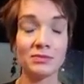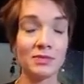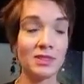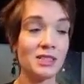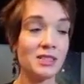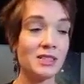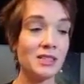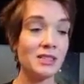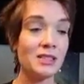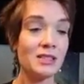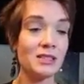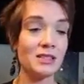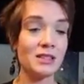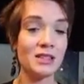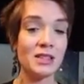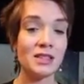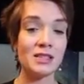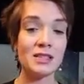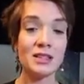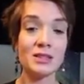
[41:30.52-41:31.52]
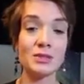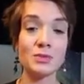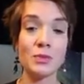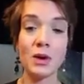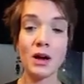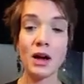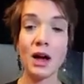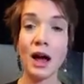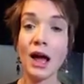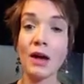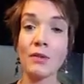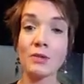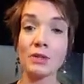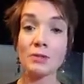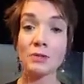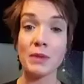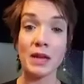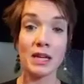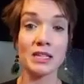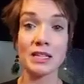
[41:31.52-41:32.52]
this is what I
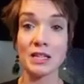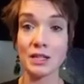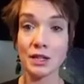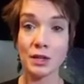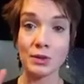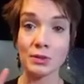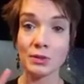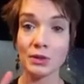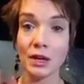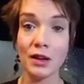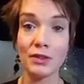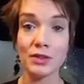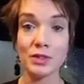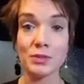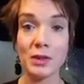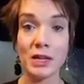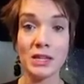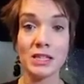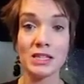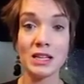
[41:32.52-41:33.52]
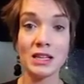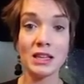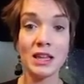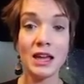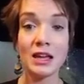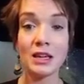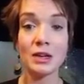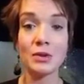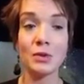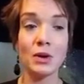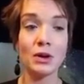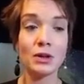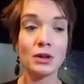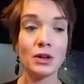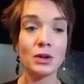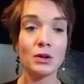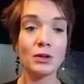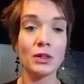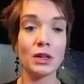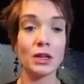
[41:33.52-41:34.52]
was meant to do. I was meant to let you all
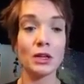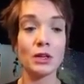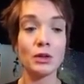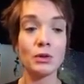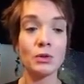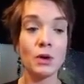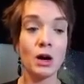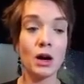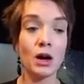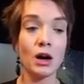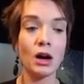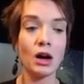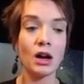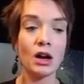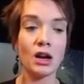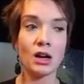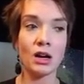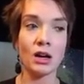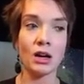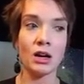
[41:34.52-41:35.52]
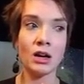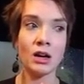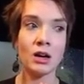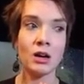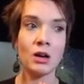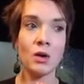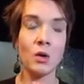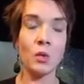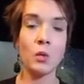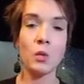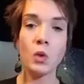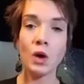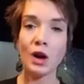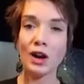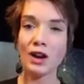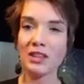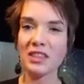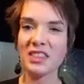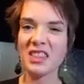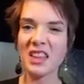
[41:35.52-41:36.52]
know that you are
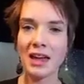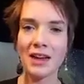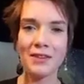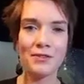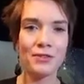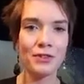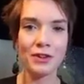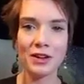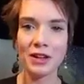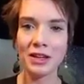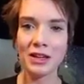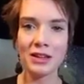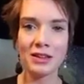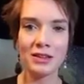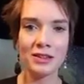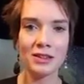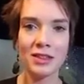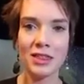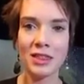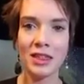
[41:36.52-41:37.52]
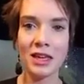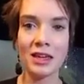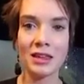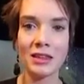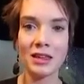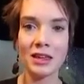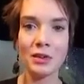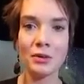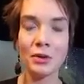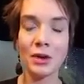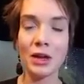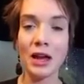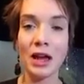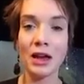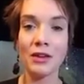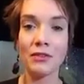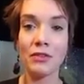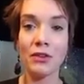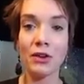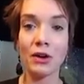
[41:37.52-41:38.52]
worth everything that you could
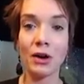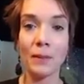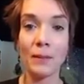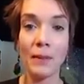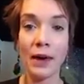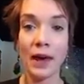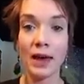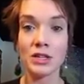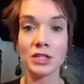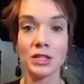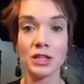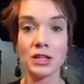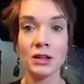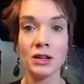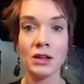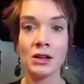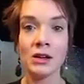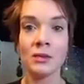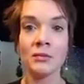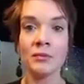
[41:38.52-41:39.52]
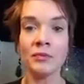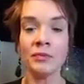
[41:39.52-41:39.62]
ever imagine.